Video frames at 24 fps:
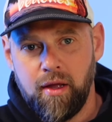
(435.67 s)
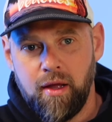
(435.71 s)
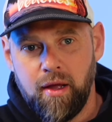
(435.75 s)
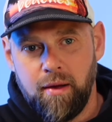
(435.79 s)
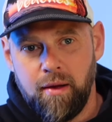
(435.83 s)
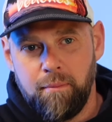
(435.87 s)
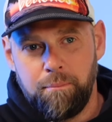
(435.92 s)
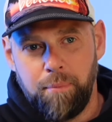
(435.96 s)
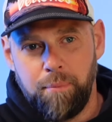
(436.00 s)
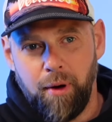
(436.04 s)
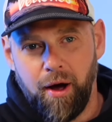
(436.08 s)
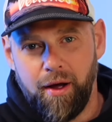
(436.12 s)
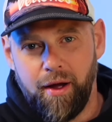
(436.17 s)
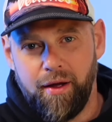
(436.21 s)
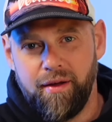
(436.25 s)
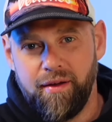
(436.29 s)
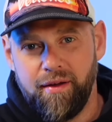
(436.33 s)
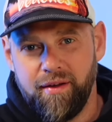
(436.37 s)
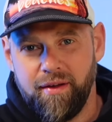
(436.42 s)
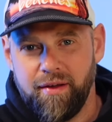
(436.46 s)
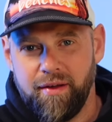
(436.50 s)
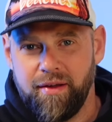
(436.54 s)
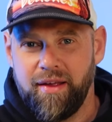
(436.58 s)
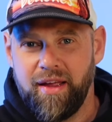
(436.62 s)
But
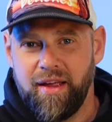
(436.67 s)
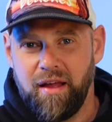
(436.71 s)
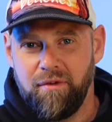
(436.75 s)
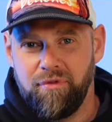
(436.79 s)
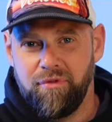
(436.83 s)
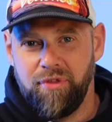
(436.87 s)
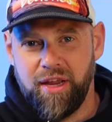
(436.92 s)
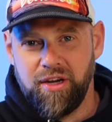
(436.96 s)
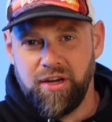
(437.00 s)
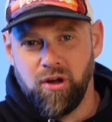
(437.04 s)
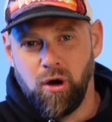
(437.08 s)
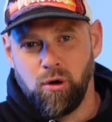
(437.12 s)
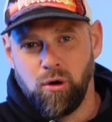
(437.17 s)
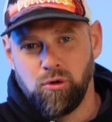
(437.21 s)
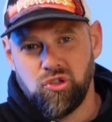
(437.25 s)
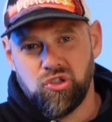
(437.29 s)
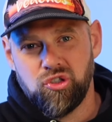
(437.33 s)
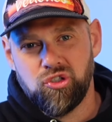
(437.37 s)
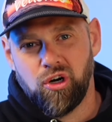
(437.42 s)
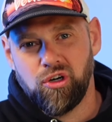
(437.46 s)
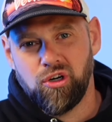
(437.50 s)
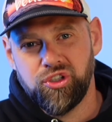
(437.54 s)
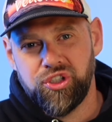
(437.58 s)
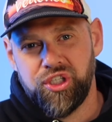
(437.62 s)
if they don't
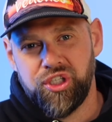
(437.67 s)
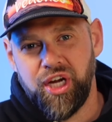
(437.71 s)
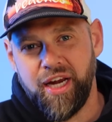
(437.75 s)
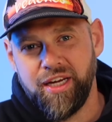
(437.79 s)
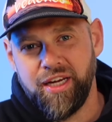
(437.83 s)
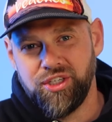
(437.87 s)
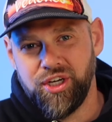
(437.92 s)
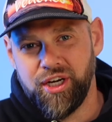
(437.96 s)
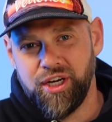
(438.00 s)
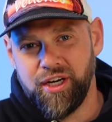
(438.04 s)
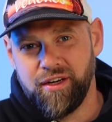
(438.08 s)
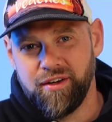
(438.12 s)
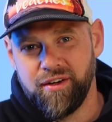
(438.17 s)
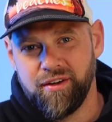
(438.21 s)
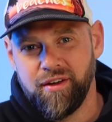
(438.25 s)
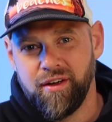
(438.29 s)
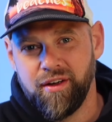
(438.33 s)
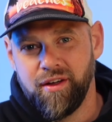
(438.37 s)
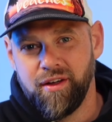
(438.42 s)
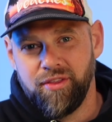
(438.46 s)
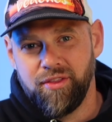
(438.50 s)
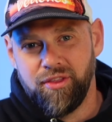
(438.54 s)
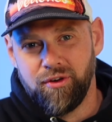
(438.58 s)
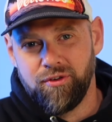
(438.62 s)
start changing,
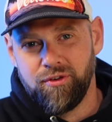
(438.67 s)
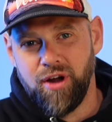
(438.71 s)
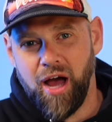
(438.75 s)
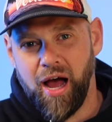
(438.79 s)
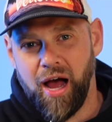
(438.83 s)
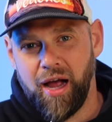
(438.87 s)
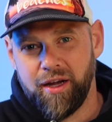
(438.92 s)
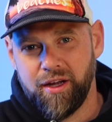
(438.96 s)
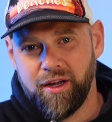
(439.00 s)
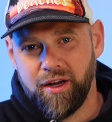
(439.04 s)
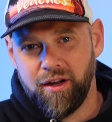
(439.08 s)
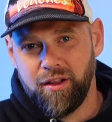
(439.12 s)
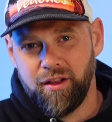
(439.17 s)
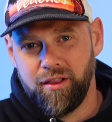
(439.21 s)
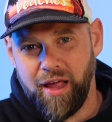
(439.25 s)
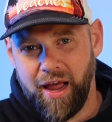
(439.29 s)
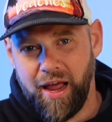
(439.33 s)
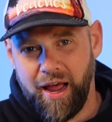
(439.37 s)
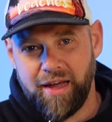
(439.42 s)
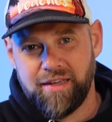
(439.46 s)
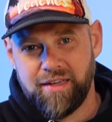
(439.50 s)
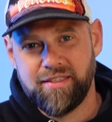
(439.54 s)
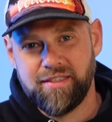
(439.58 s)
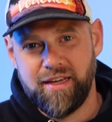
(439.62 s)
they're not going to
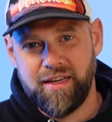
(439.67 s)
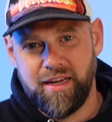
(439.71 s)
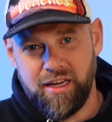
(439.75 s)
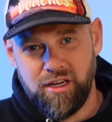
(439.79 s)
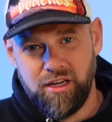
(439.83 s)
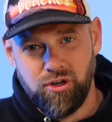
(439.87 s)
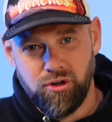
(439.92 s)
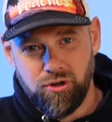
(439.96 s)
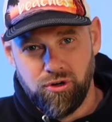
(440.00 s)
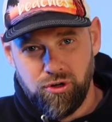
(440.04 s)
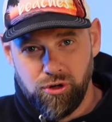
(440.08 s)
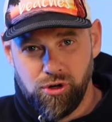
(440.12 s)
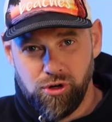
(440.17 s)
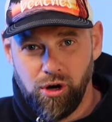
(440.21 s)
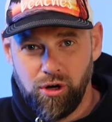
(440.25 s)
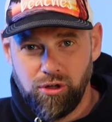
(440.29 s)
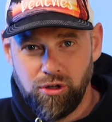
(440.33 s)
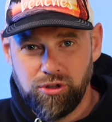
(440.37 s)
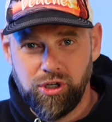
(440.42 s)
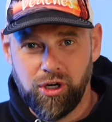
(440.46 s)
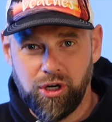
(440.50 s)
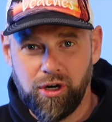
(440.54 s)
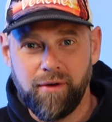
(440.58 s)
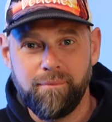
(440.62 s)
last in your new
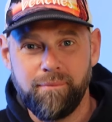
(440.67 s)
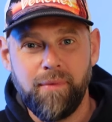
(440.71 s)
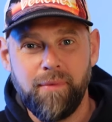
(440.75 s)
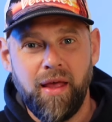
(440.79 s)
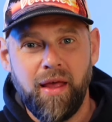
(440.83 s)
culture.